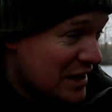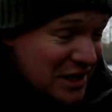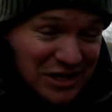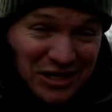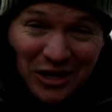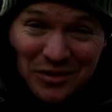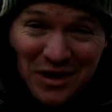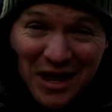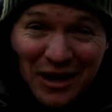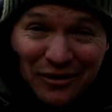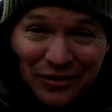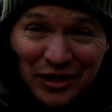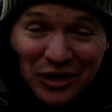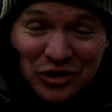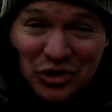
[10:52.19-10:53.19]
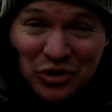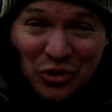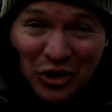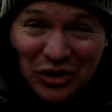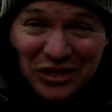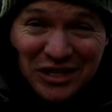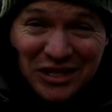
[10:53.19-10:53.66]
So yeah, fingers
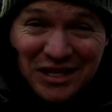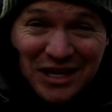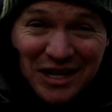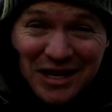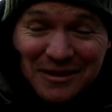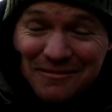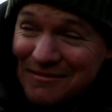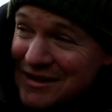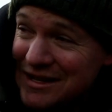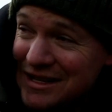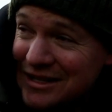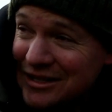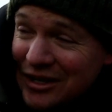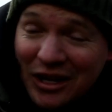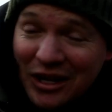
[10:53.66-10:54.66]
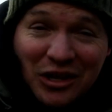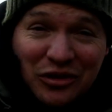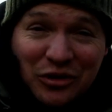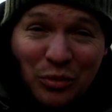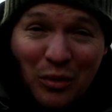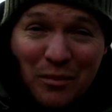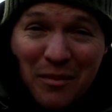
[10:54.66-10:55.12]
crossed, another
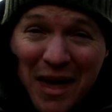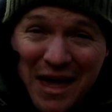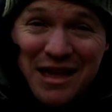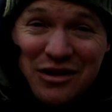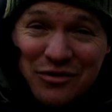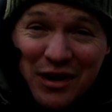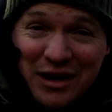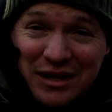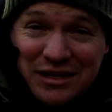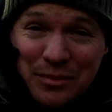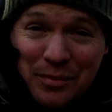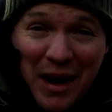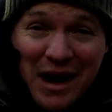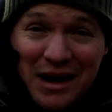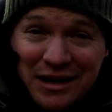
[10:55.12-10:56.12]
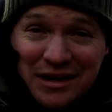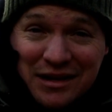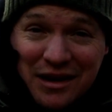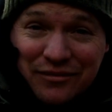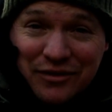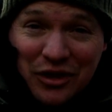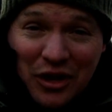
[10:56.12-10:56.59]
one may grace the bank. You
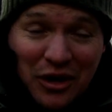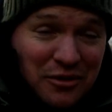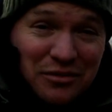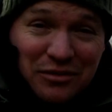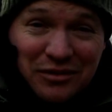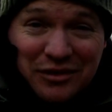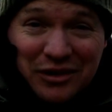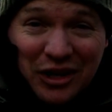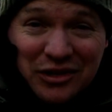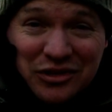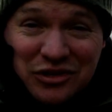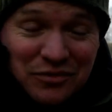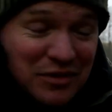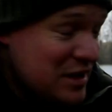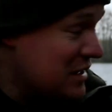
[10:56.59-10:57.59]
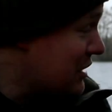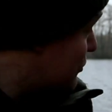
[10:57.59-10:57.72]
never know. The lines are in. I've